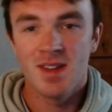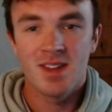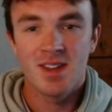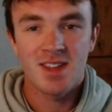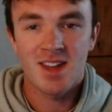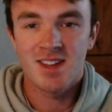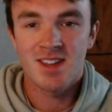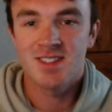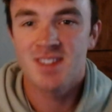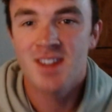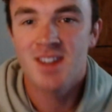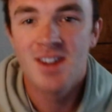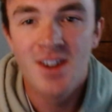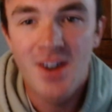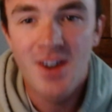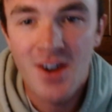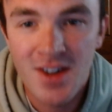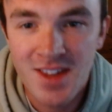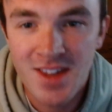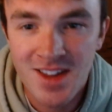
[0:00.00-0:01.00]
Guys,
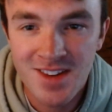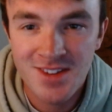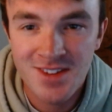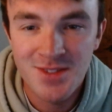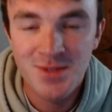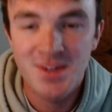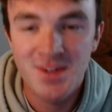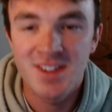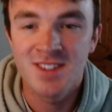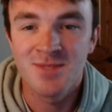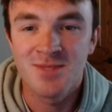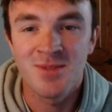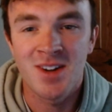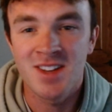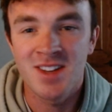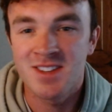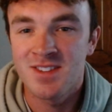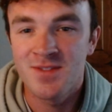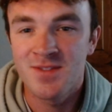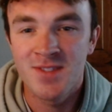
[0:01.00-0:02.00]
all you gotta do is
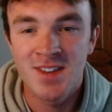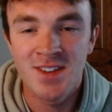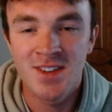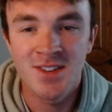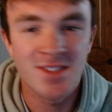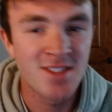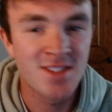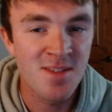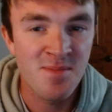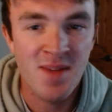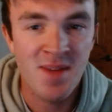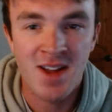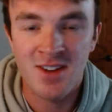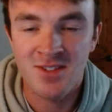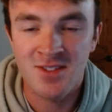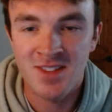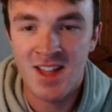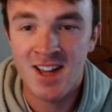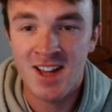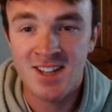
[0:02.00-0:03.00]
watch this video, sit back,
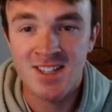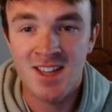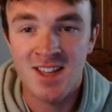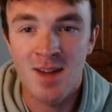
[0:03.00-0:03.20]
relax.